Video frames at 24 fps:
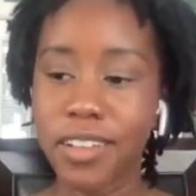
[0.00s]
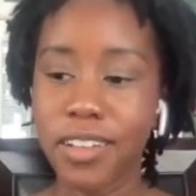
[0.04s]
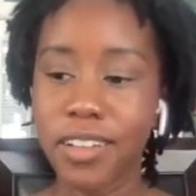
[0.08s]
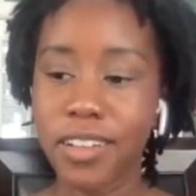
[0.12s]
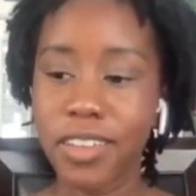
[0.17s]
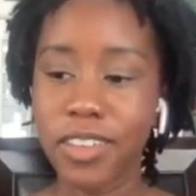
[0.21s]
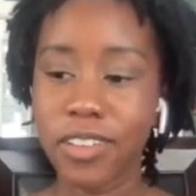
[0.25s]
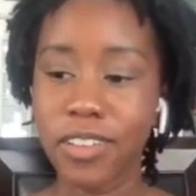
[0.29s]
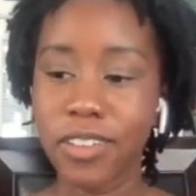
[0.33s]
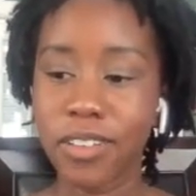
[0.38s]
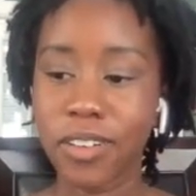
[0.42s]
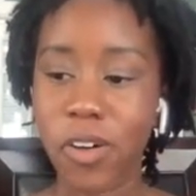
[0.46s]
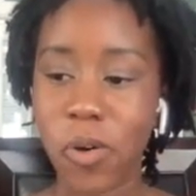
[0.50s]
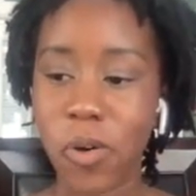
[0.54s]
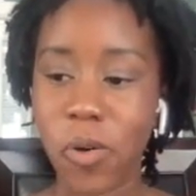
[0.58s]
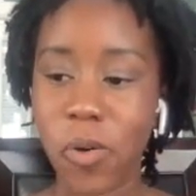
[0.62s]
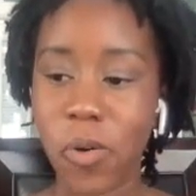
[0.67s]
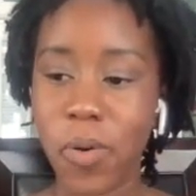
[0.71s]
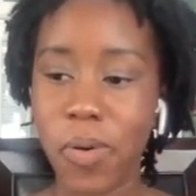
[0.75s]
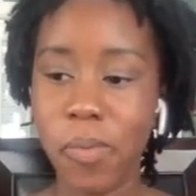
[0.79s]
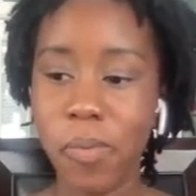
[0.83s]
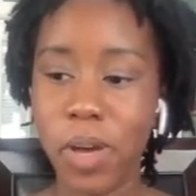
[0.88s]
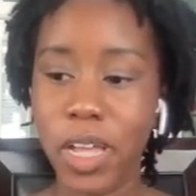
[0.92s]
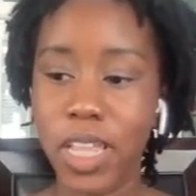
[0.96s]
you
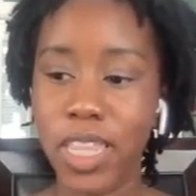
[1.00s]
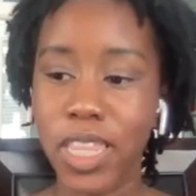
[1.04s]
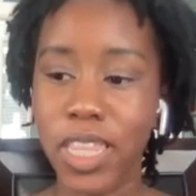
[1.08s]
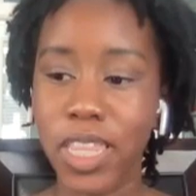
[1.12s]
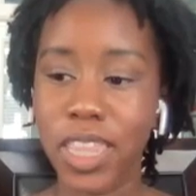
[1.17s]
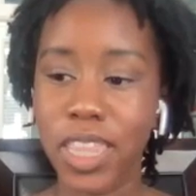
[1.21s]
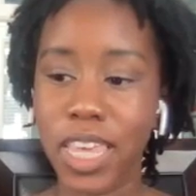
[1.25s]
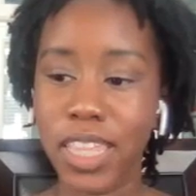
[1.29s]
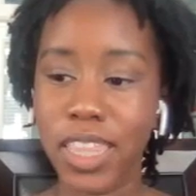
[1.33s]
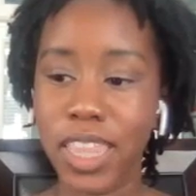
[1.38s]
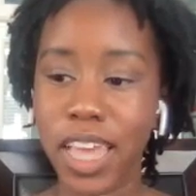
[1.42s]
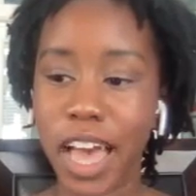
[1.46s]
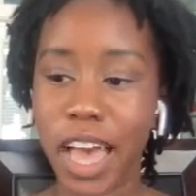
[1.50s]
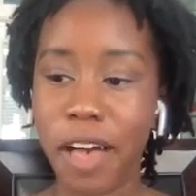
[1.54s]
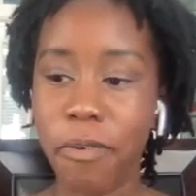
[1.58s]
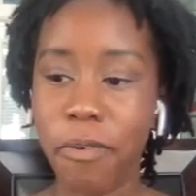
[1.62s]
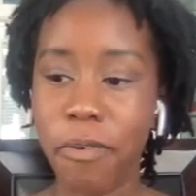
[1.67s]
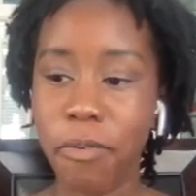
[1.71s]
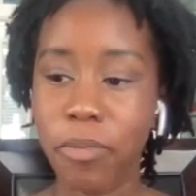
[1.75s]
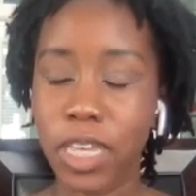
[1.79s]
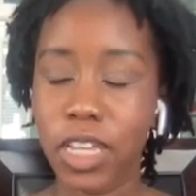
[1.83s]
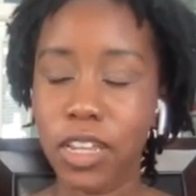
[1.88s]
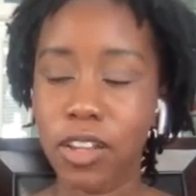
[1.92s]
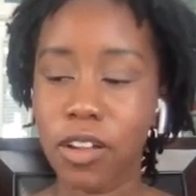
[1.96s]
know, one thing that
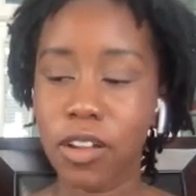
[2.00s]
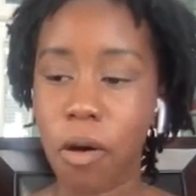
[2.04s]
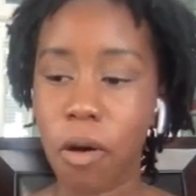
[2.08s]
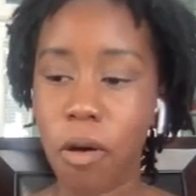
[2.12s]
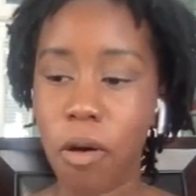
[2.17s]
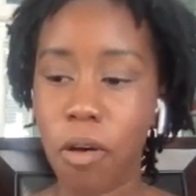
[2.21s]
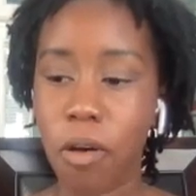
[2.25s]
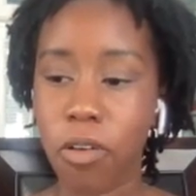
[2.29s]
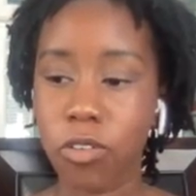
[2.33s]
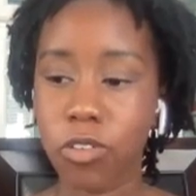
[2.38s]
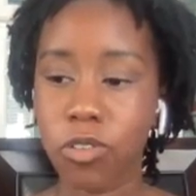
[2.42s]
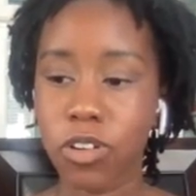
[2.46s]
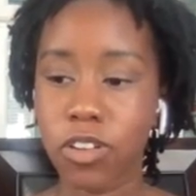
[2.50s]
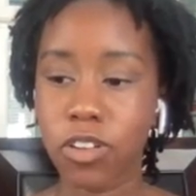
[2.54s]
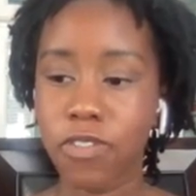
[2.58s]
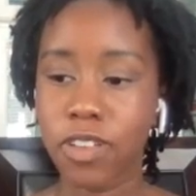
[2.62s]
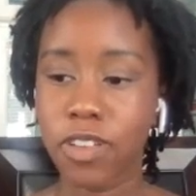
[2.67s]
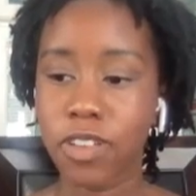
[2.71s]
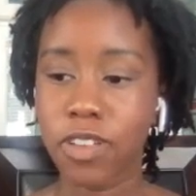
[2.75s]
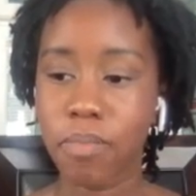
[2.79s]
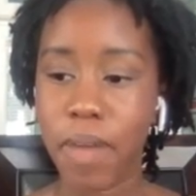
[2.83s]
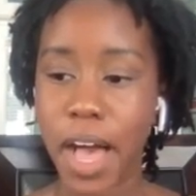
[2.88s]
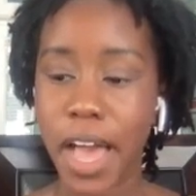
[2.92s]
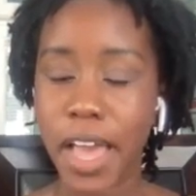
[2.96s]
we can all sort of
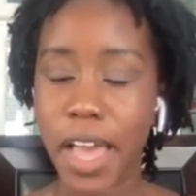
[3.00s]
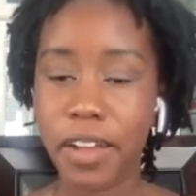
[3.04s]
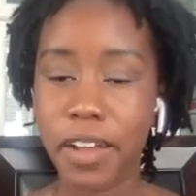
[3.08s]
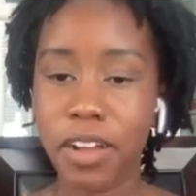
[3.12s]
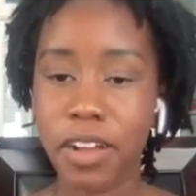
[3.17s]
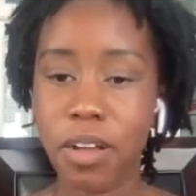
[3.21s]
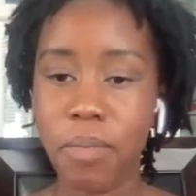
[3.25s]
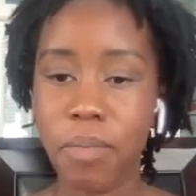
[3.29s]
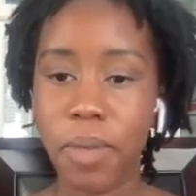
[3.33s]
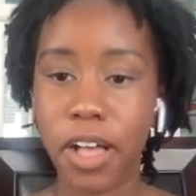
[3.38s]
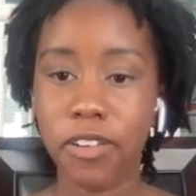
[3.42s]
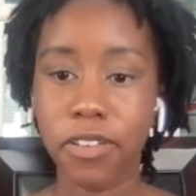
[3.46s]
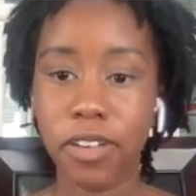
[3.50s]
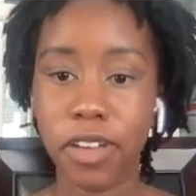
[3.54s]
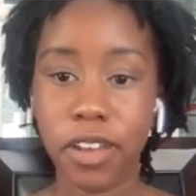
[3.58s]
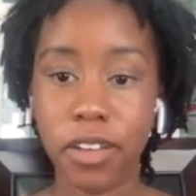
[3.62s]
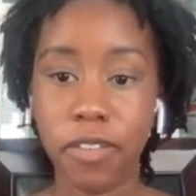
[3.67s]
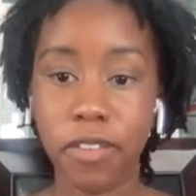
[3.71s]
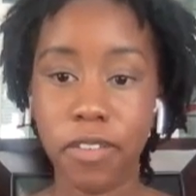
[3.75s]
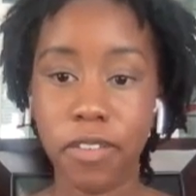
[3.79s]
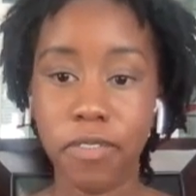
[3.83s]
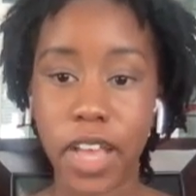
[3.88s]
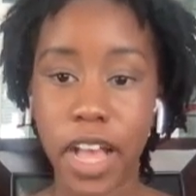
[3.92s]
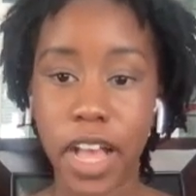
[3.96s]
admire about
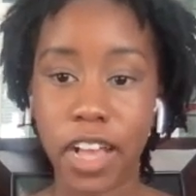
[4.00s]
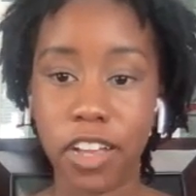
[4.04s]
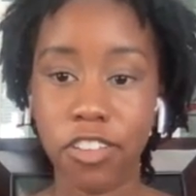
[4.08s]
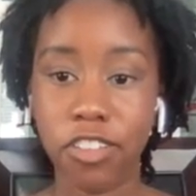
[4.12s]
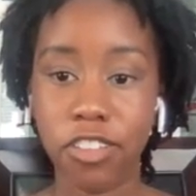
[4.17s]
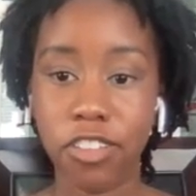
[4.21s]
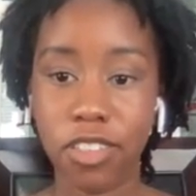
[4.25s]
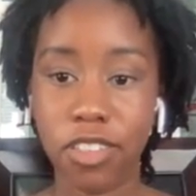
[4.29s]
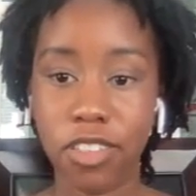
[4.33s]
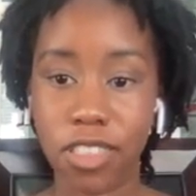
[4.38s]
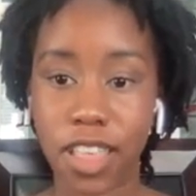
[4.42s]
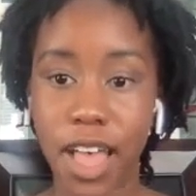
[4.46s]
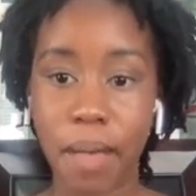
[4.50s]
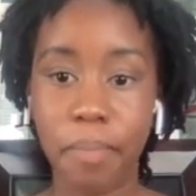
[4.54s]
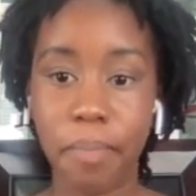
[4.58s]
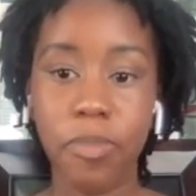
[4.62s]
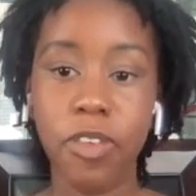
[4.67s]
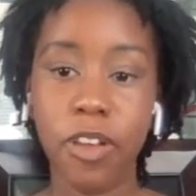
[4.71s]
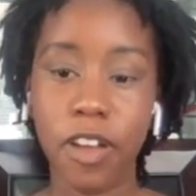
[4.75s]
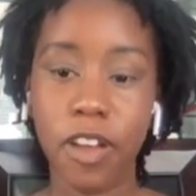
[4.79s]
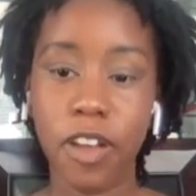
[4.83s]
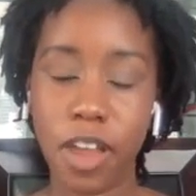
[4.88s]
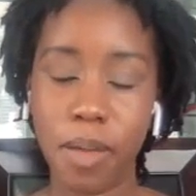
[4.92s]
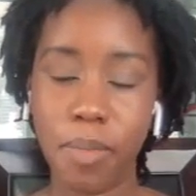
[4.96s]
Creative Reactions Lab,
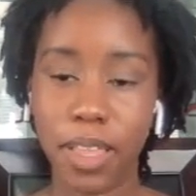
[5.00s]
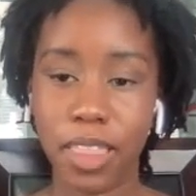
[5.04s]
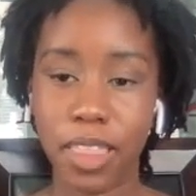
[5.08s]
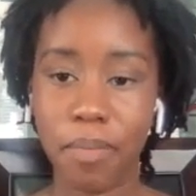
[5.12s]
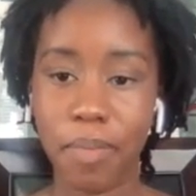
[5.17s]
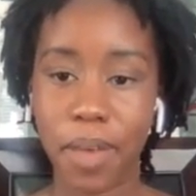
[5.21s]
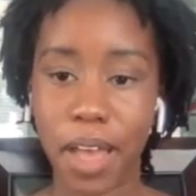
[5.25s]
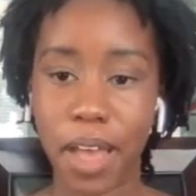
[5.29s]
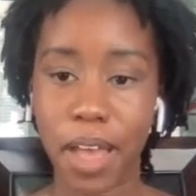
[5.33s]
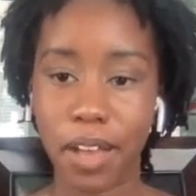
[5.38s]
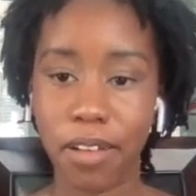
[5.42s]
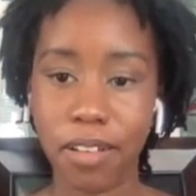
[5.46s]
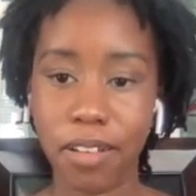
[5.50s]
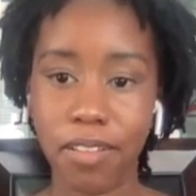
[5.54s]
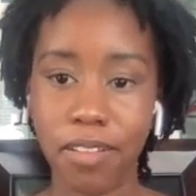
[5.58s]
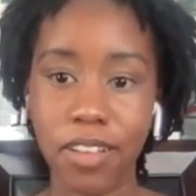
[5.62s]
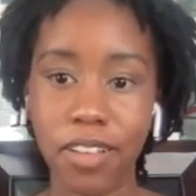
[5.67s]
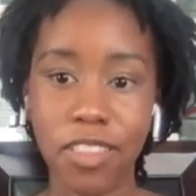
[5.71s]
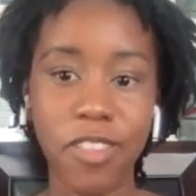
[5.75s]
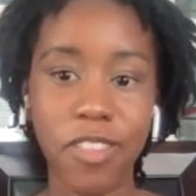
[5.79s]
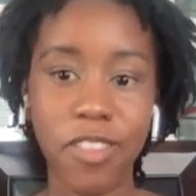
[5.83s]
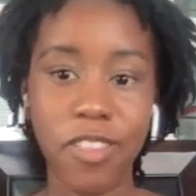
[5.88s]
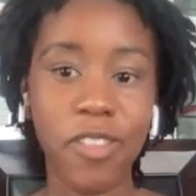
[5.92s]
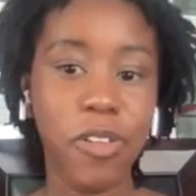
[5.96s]
sorry about the
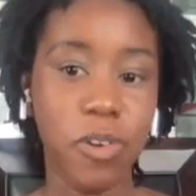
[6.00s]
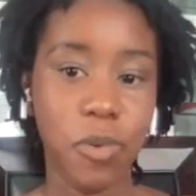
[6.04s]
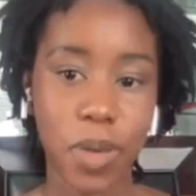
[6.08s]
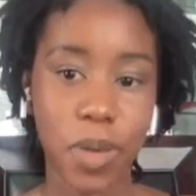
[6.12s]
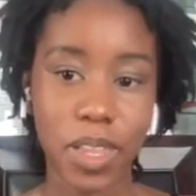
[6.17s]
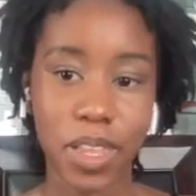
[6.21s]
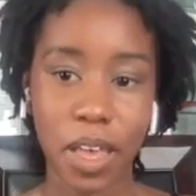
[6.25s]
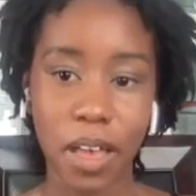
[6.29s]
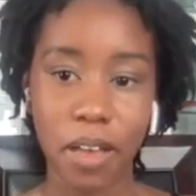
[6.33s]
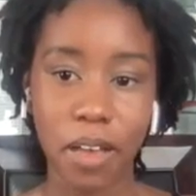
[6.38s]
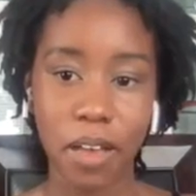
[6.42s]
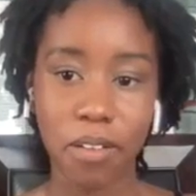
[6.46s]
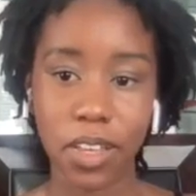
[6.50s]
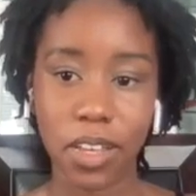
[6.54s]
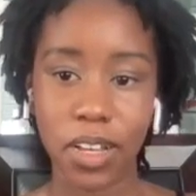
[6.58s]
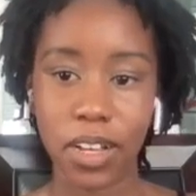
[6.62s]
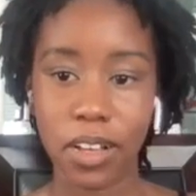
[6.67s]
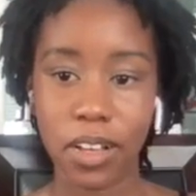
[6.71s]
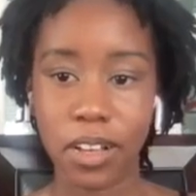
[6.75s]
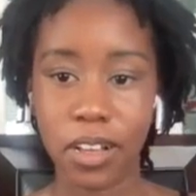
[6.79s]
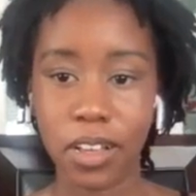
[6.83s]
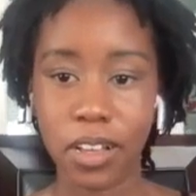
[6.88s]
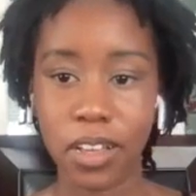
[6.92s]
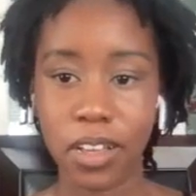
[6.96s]
background, it's a little bit loud
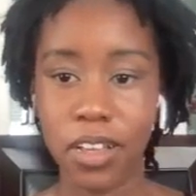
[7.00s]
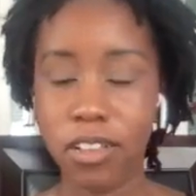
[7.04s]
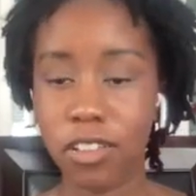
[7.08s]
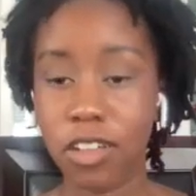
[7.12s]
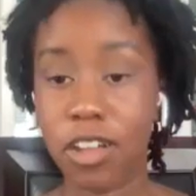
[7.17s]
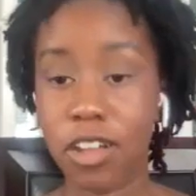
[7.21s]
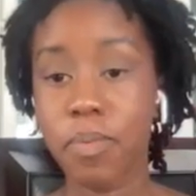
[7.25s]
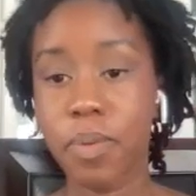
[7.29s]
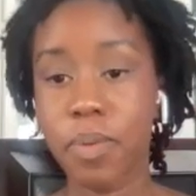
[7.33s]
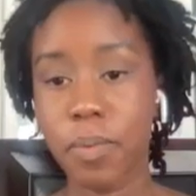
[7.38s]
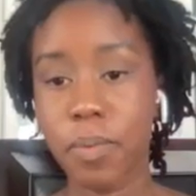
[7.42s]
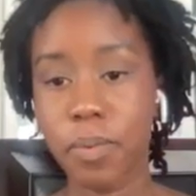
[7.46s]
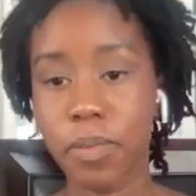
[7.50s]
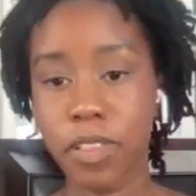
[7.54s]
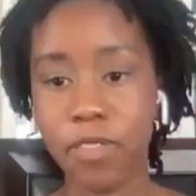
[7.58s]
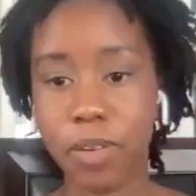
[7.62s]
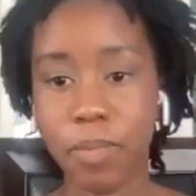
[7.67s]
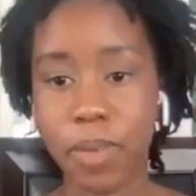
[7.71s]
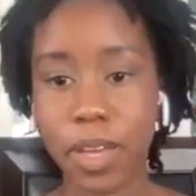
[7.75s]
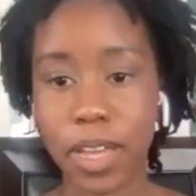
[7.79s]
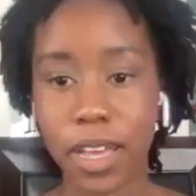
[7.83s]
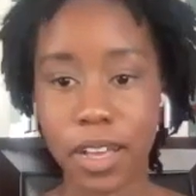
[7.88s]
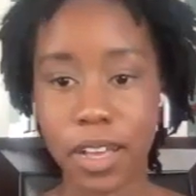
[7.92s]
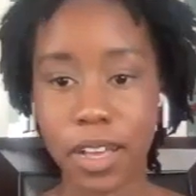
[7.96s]
here. A lot of people
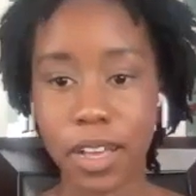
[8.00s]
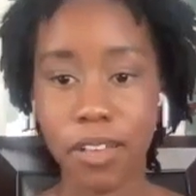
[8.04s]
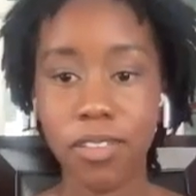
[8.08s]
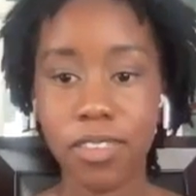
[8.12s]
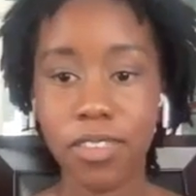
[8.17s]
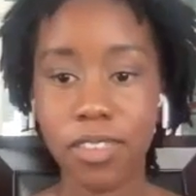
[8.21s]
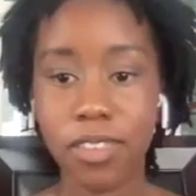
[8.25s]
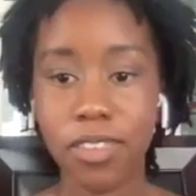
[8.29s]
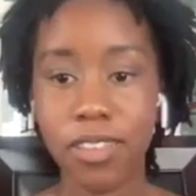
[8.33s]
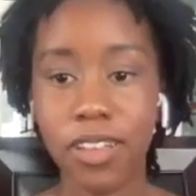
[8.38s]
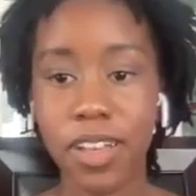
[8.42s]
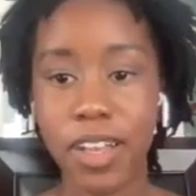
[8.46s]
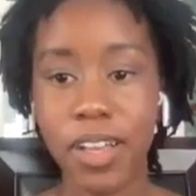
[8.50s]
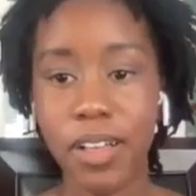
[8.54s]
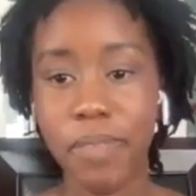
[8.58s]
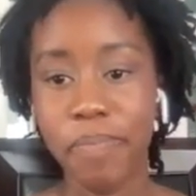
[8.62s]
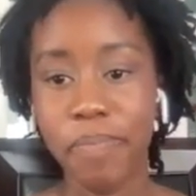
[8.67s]
living in my house.